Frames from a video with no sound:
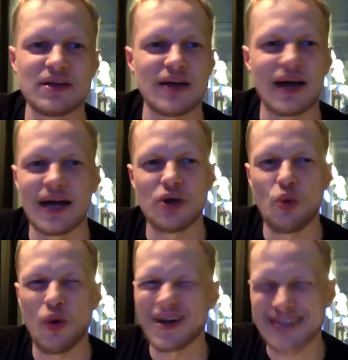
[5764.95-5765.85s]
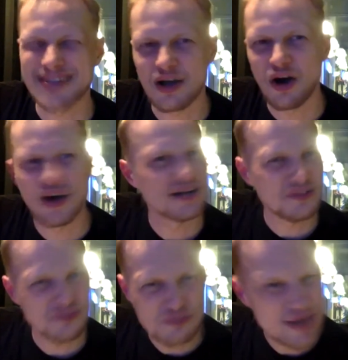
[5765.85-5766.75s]
And I, I don't want to take on
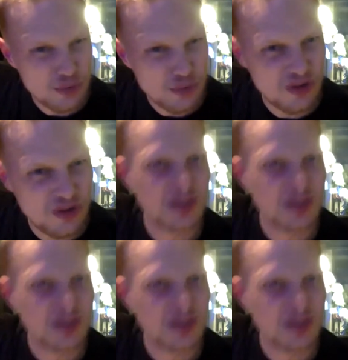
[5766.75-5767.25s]
another fermentable,